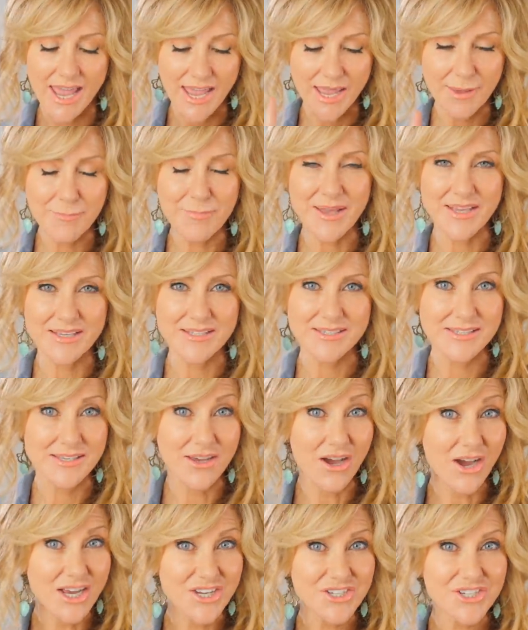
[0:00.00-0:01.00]
It makes
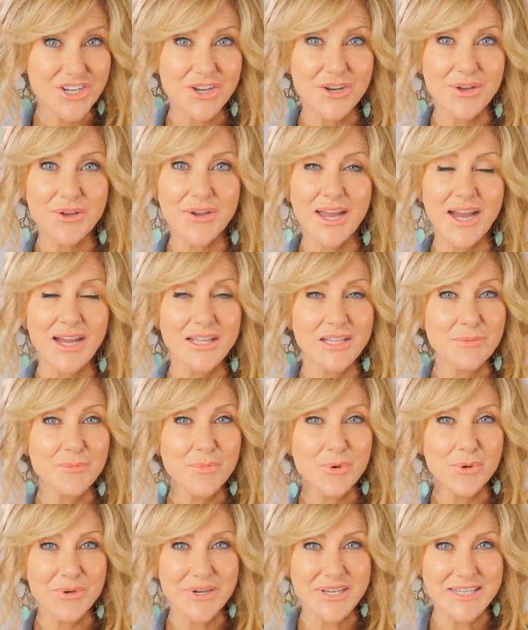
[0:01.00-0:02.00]
the eyeshadow color
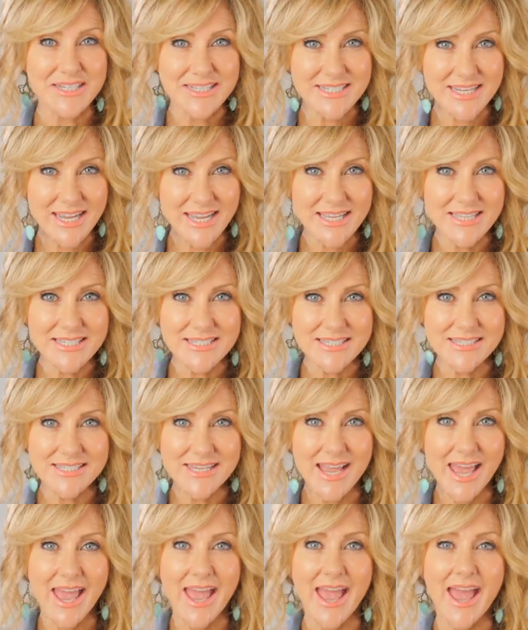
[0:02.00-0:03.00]
more intense,
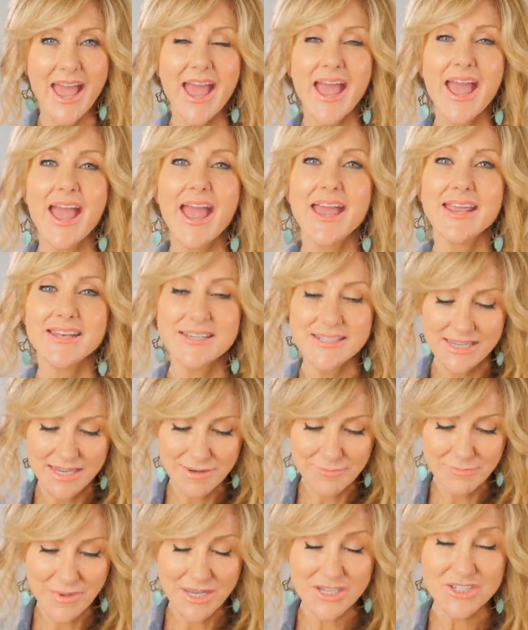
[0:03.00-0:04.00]
and
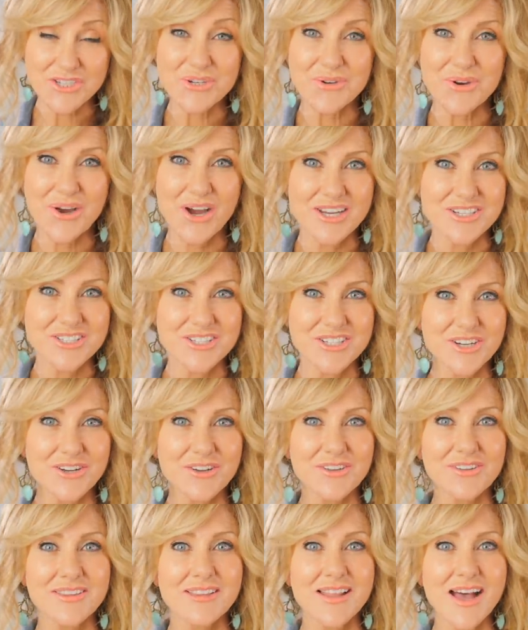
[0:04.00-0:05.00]
it makes your
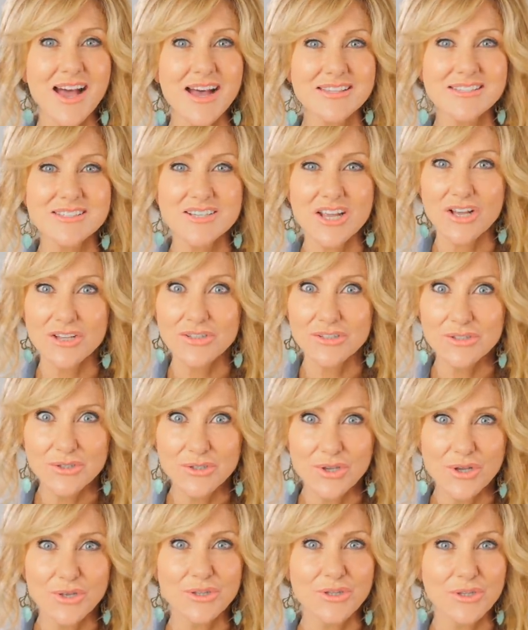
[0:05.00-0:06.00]
eyeshadow last a
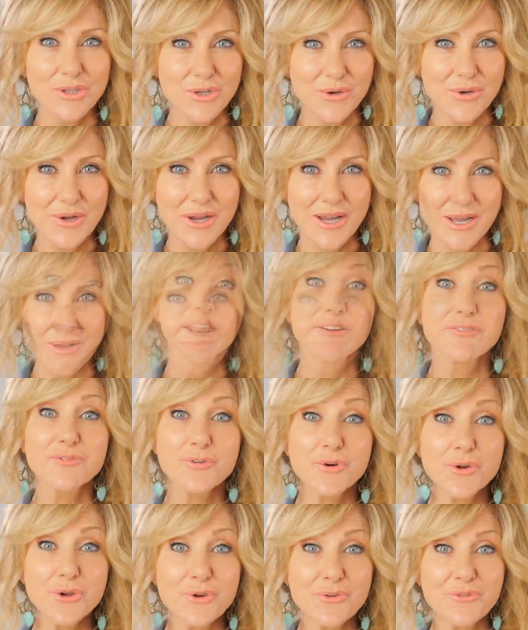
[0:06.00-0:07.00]
lot longer. And
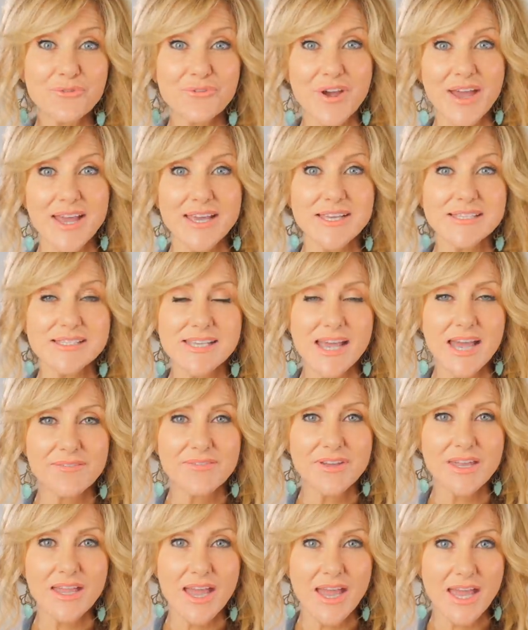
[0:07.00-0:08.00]
for your face,
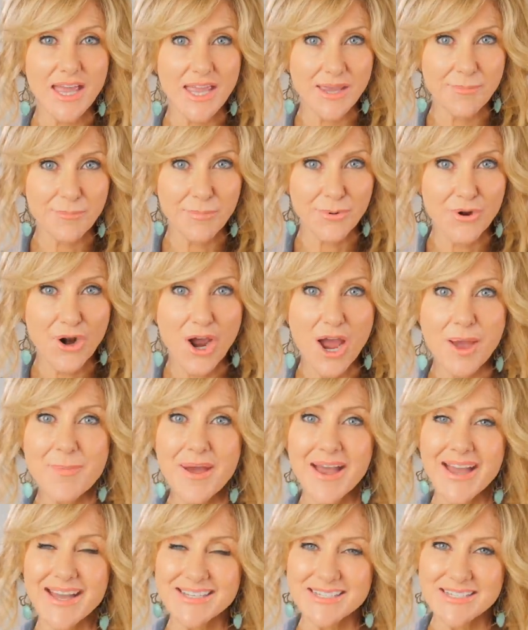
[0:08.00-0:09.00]
having a
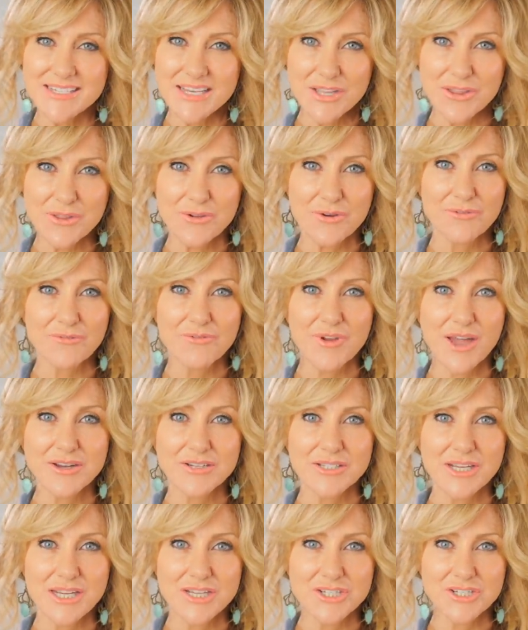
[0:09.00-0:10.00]
primer underneath your
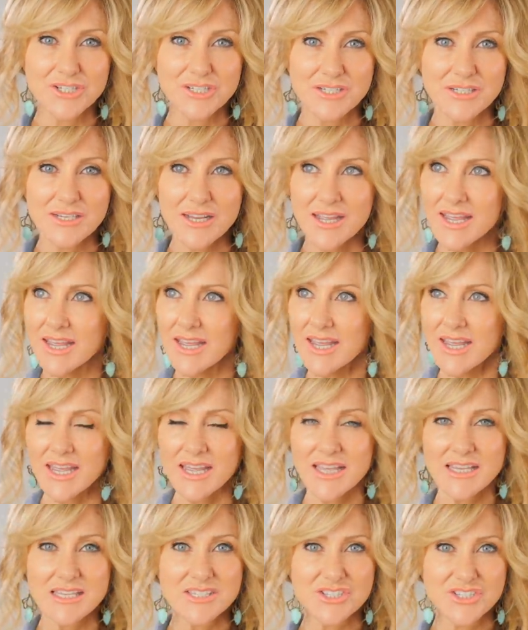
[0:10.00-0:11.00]
foundation
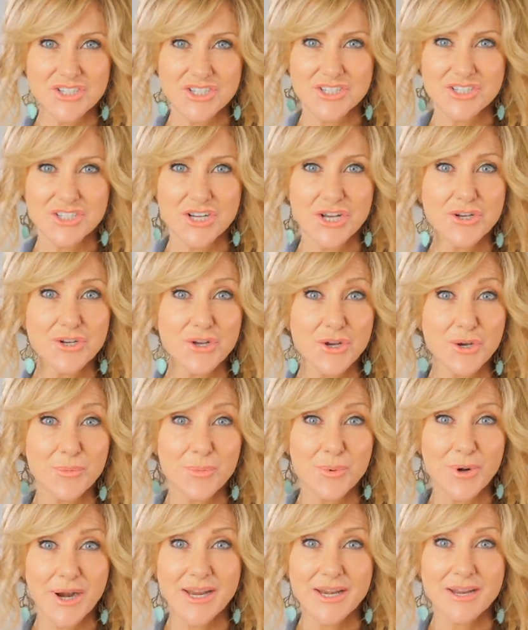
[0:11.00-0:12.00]
is just a
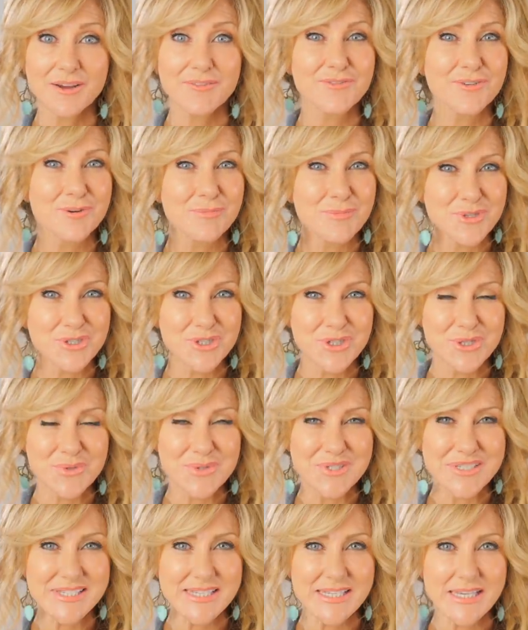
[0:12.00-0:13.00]
no-brainer for
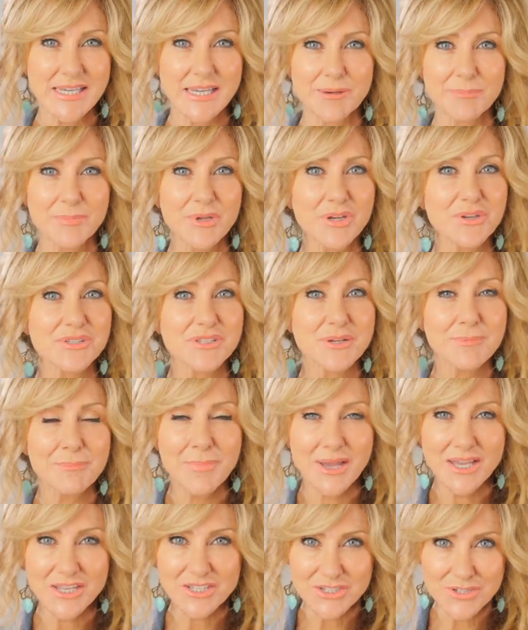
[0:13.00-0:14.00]
mature skin because it
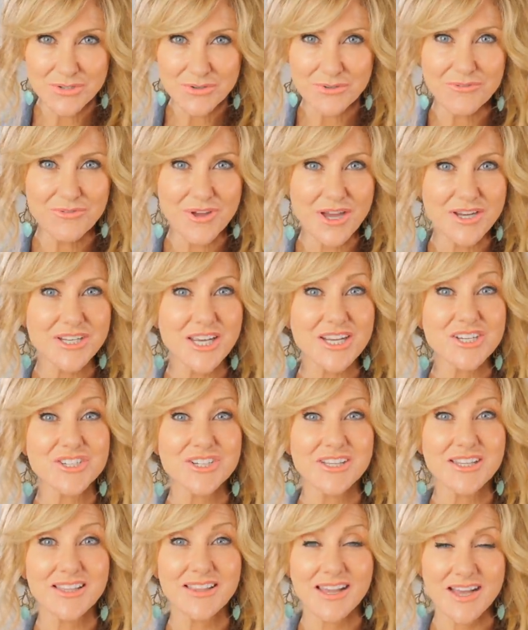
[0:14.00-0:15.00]
makes your
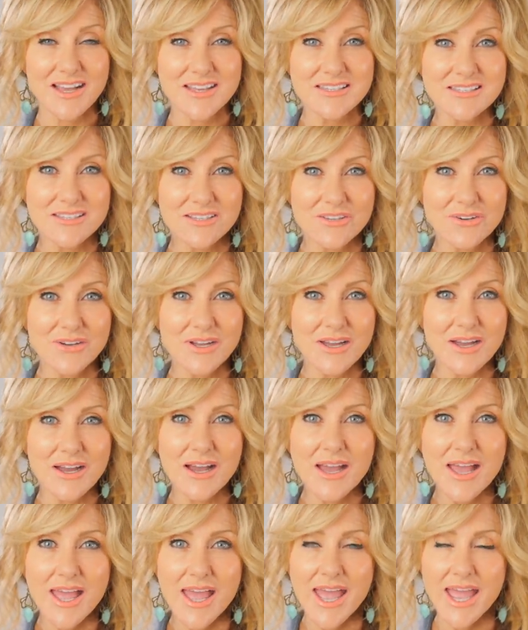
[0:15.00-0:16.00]
foundation last
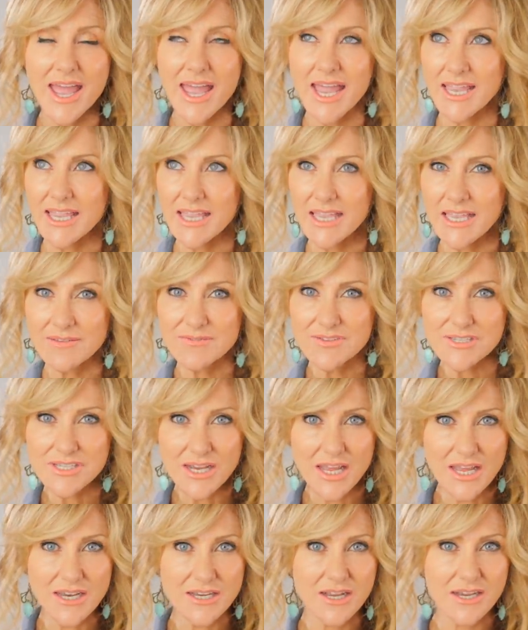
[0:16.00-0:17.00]
longer, it gives it
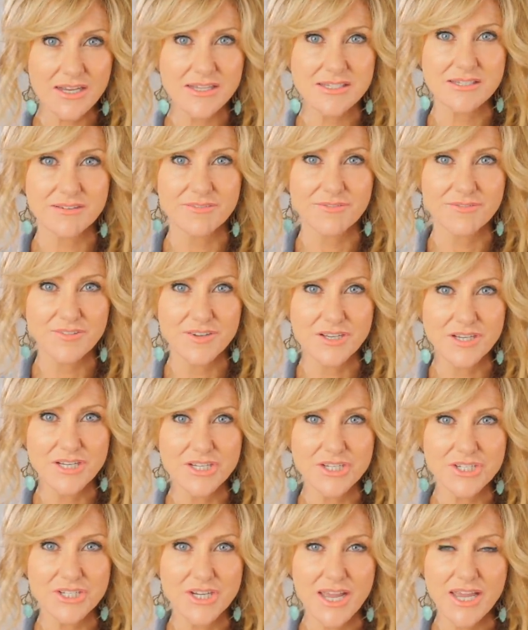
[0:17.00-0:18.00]
a nicer
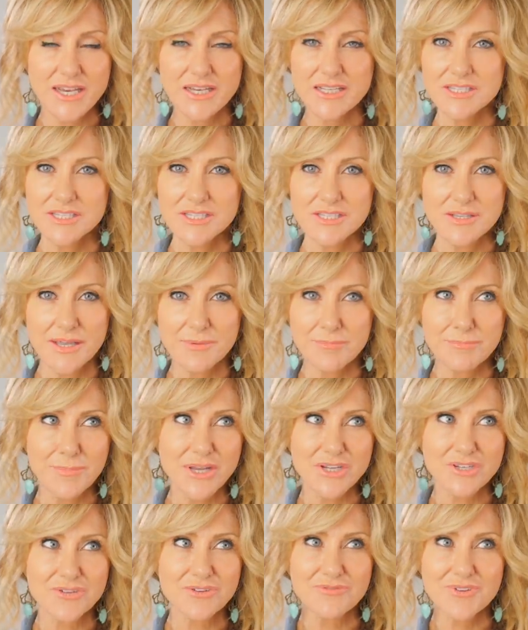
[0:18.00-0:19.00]
finish, and it
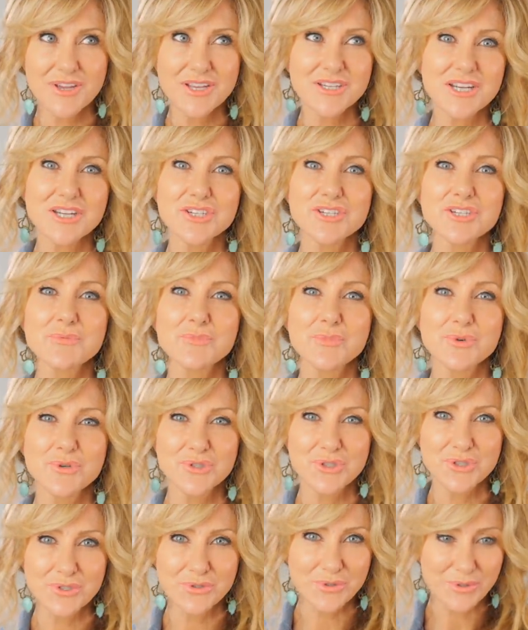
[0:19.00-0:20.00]
makes your foundation more
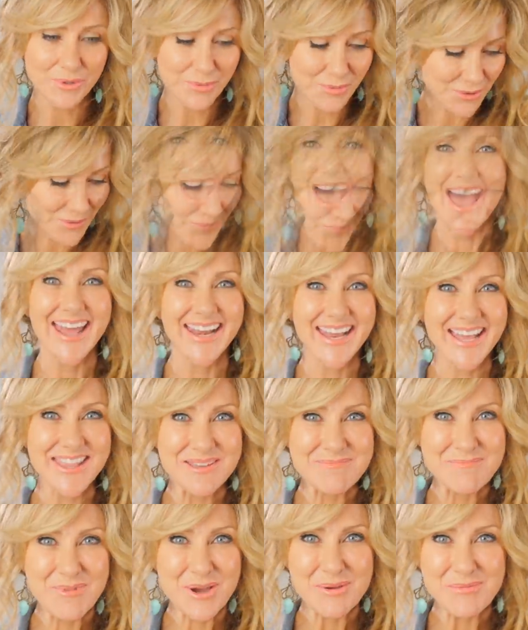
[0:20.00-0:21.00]
durable. And at
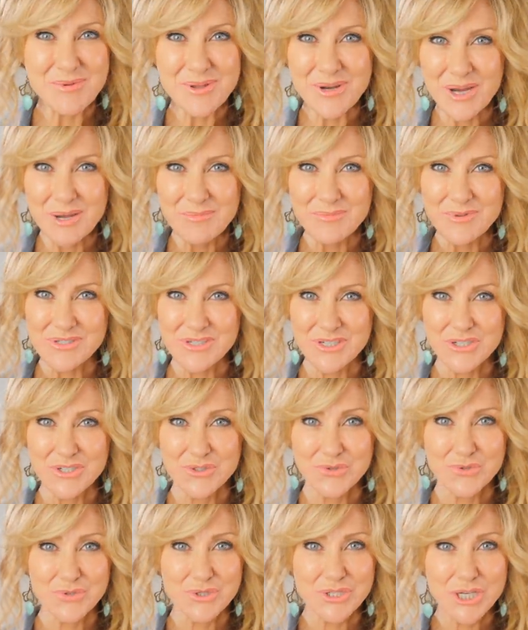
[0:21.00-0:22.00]
the moment, I'm using
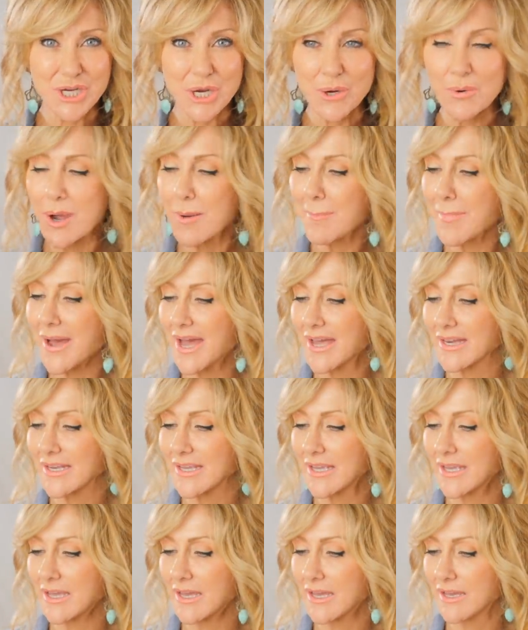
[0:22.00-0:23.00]
Giorgio
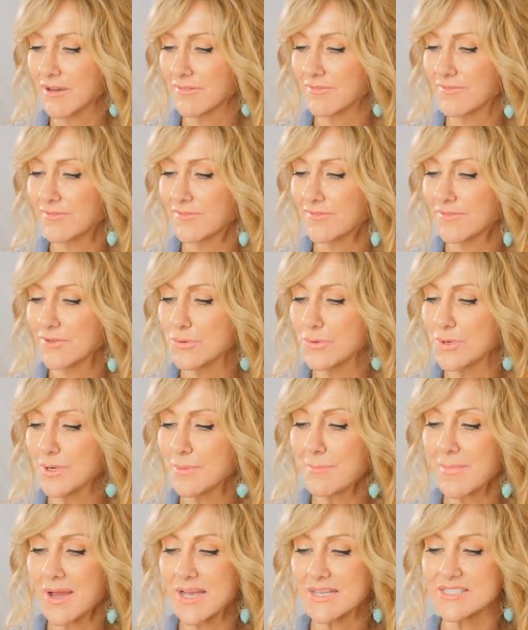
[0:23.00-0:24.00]
Armani Fluid
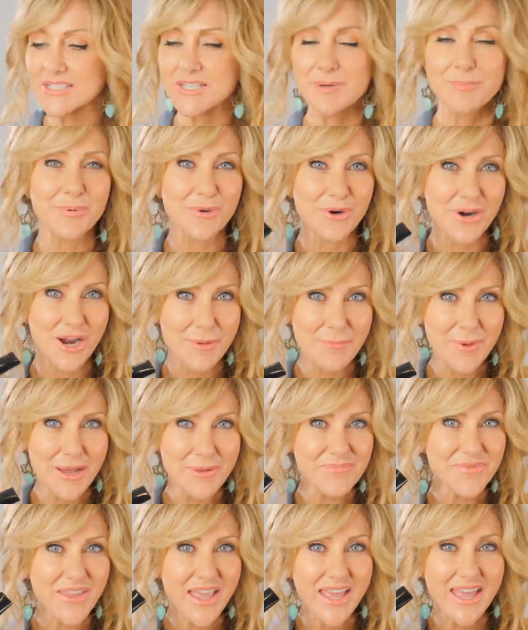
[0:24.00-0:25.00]
Master Primer.